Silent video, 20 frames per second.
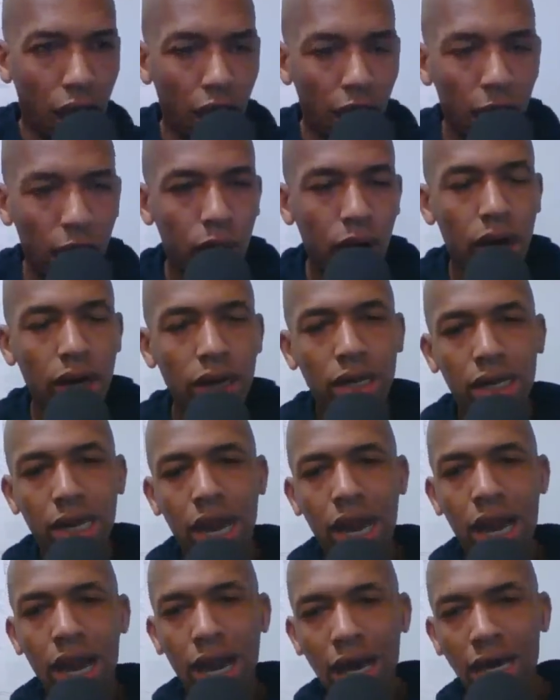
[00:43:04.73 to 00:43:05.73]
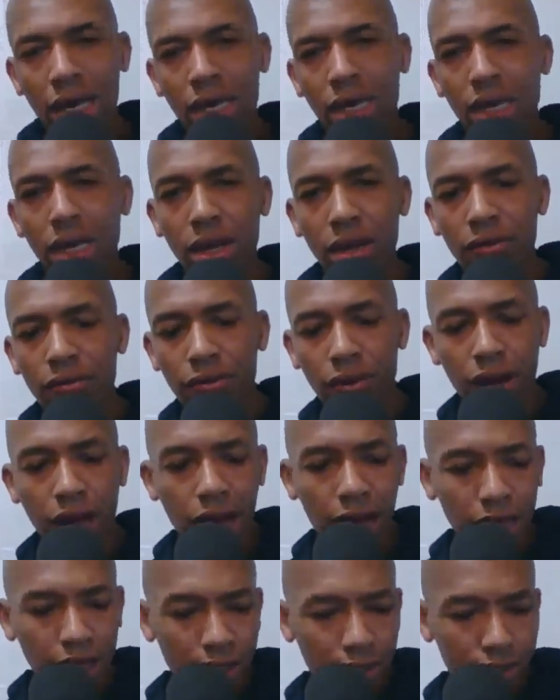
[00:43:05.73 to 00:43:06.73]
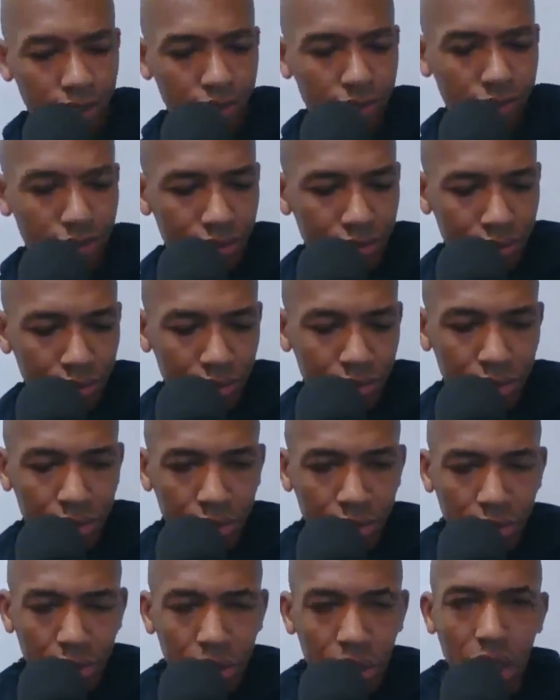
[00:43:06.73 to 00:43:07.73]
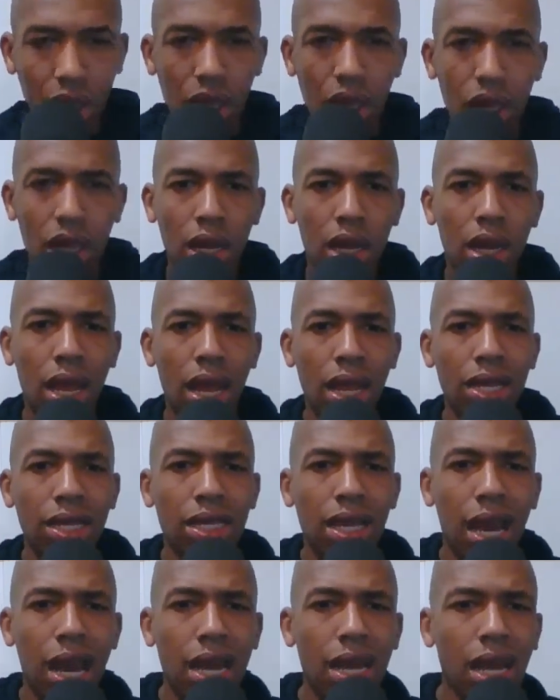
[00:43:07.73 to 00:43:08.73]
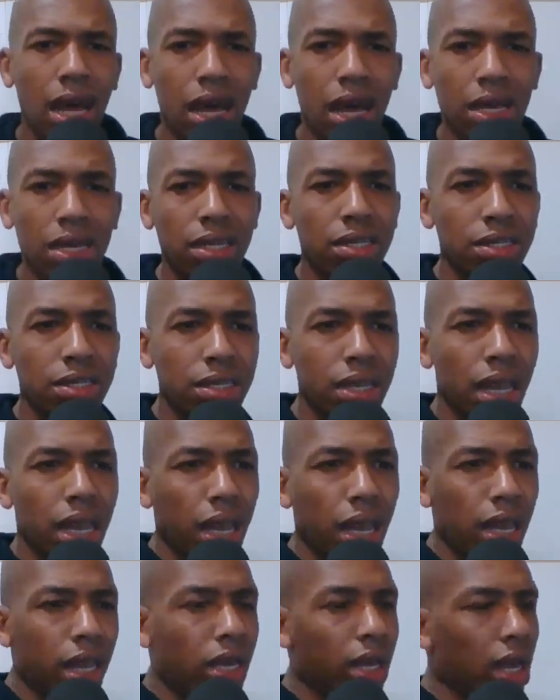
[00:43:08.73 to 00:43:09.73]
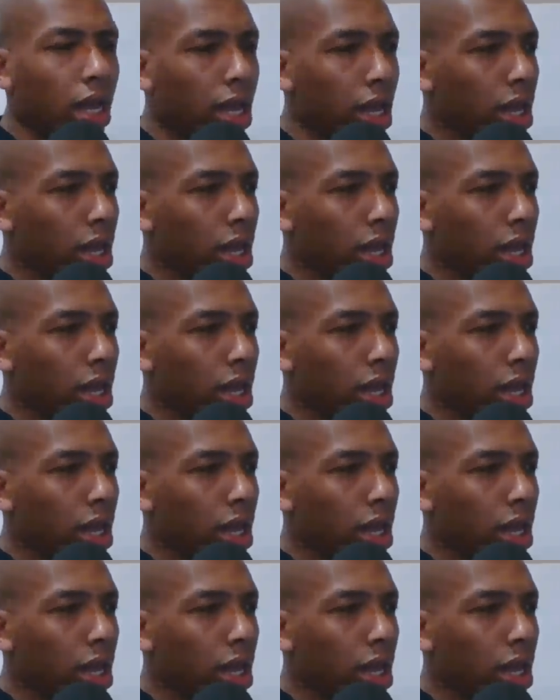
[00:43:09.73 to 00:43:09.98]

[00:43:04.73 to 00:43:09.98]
I want to kind of like kind of understand